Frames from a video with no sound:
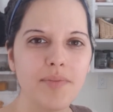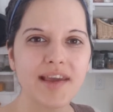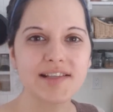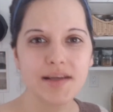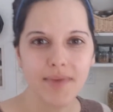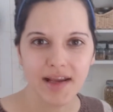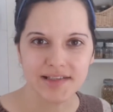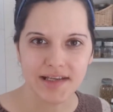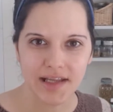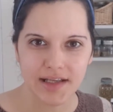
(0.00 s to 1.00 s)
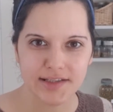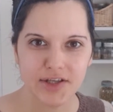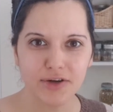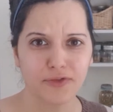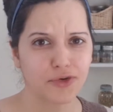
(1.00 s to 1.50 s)
because it makes it
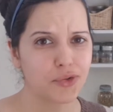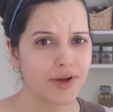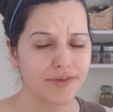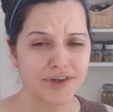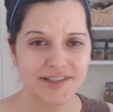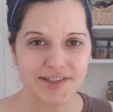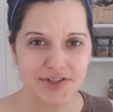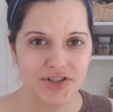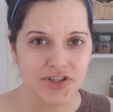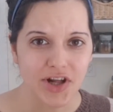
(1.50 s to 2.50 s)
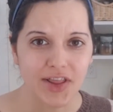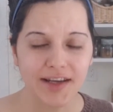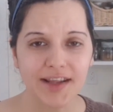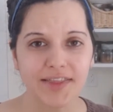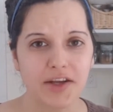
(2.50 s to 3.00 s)
easier for whoever is
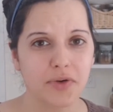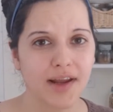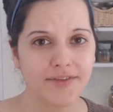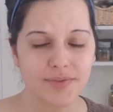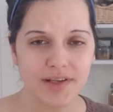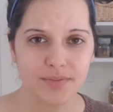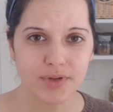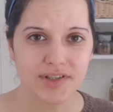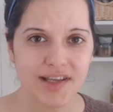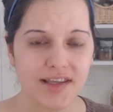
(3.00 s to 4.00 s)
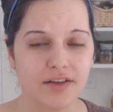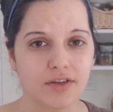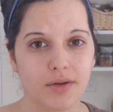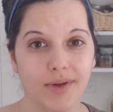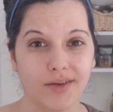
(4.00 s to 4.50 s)
installing it. They don't have to be as
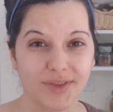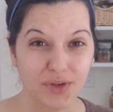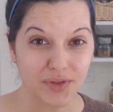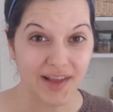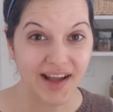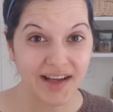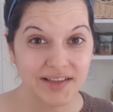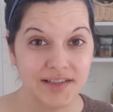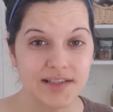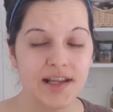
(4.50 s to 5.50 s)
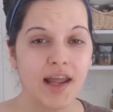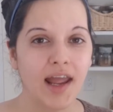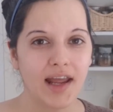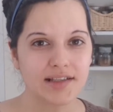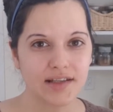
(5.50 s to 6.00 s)
particular about their lines
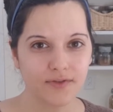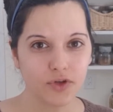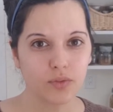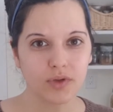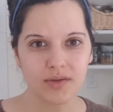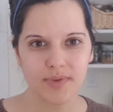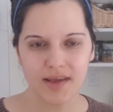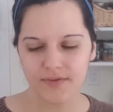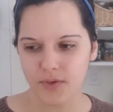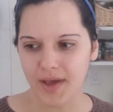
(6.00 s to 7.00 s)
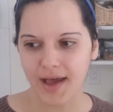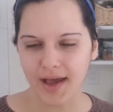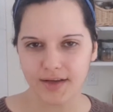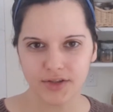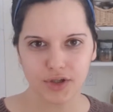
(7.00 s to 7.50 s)
as if you would be if you
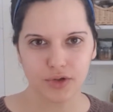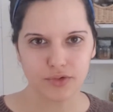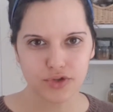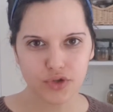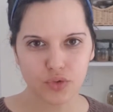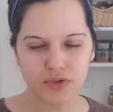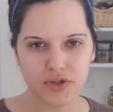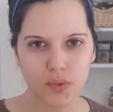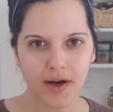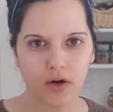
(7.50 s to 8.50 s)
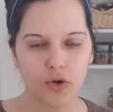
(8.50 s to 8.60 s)
had, you know, two square